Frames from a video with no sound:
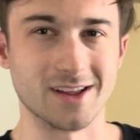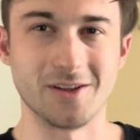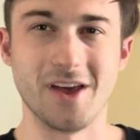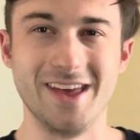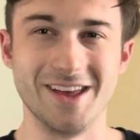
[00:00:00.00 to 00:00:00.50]

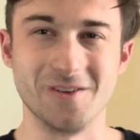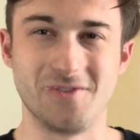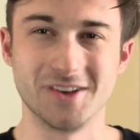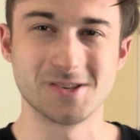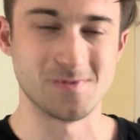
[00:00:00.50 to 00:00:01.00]
It
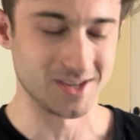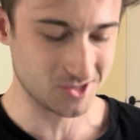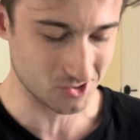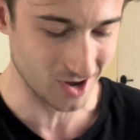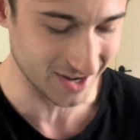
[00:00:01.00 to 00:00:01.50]
feels a bit
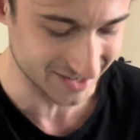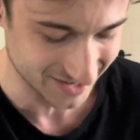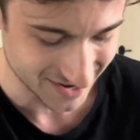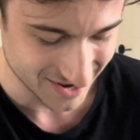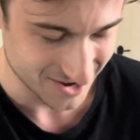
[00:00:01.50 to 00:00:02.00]
strange
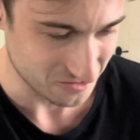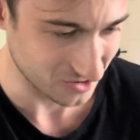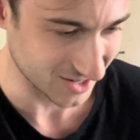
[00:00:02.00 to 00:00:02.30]
when